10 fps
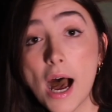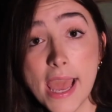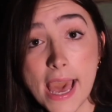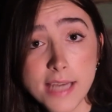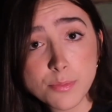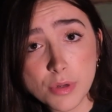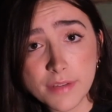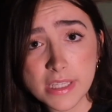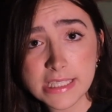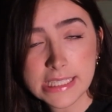I had
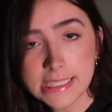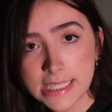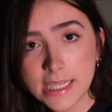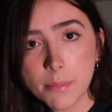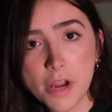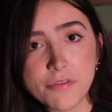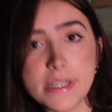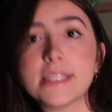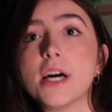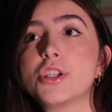previously seen in my
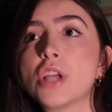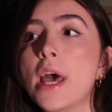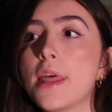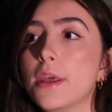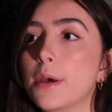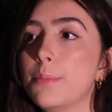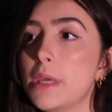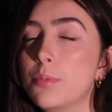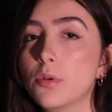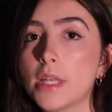research that
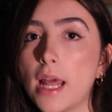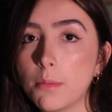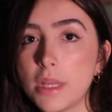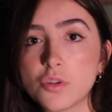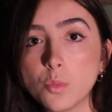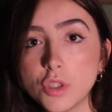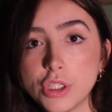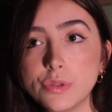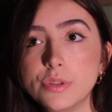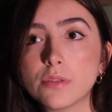people in animation would use